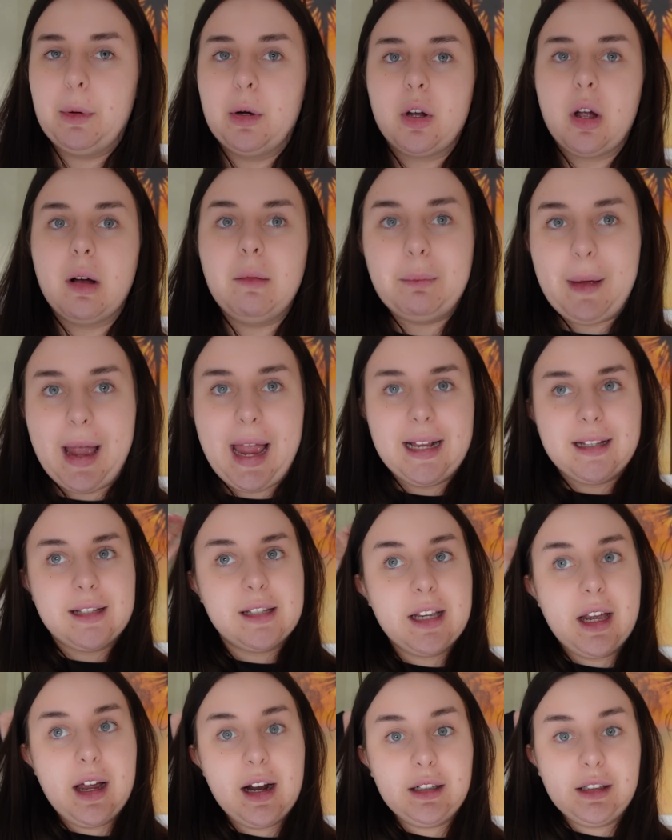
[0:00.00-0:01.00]
but compared
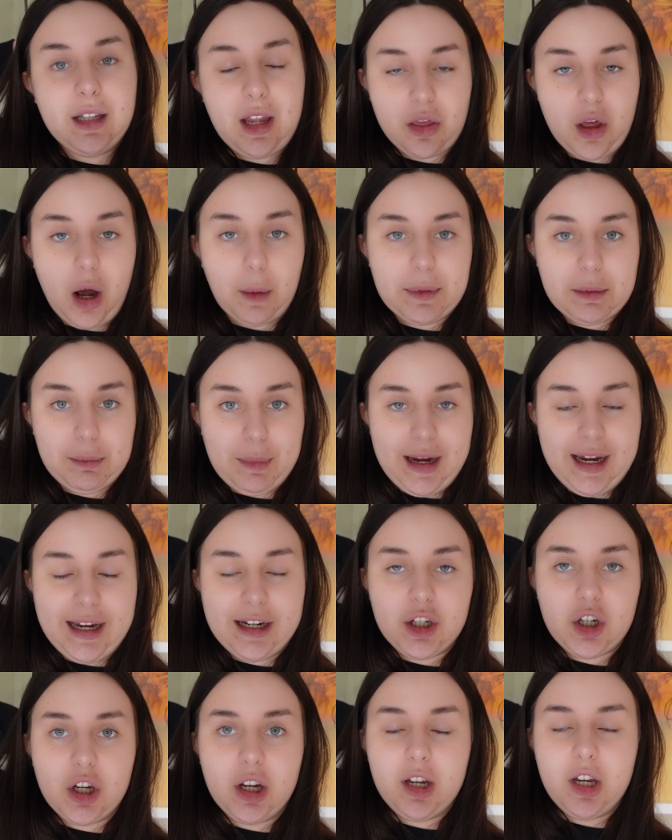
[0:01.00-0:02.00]
to Cleethorpes
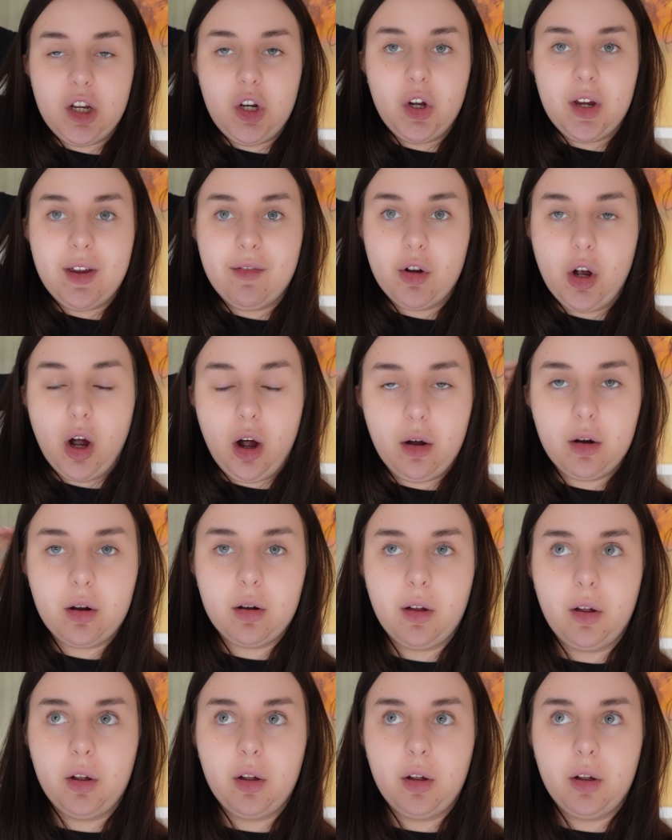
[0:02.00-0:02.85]
Beach, you know, you've got